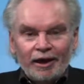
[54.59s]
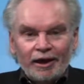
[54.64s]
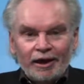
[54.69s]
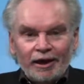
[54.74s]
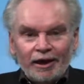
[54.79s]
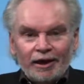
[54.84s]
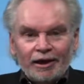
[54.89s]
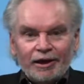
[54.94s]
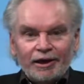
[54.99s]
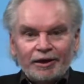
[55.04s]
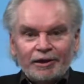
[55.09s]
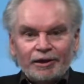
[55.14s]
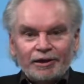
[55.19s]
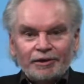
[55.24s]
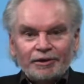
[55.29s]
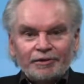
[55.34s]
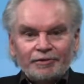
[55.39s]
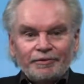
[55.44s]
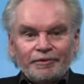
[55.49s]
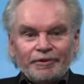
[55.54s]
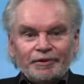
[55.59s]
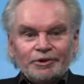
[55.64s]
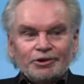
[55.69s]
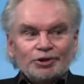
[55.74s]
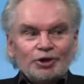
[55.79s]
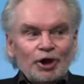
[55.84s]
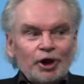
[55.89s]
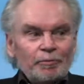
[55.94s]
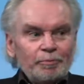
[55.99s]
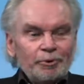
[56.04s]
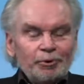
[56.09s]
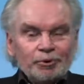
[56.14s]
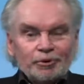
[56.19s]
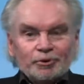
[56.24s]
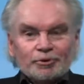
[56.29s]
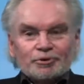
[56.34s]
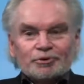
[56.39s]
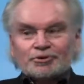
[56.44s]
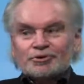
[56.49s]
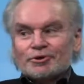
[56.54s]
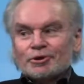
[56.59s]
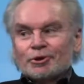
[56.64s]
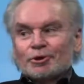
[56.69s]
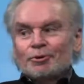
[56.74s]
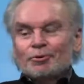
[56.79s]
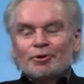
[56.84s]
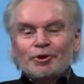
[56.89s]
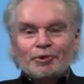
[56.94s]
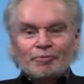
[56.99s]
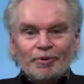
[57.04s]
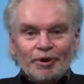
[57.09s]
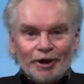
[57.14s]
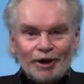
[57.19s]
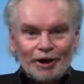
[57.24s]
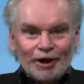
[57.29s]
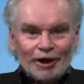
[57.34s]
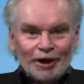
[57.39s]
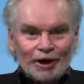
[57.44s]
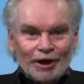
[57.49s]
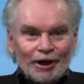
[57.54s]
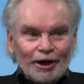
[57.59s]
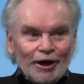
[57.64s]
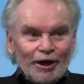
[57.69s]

and the choppers are going by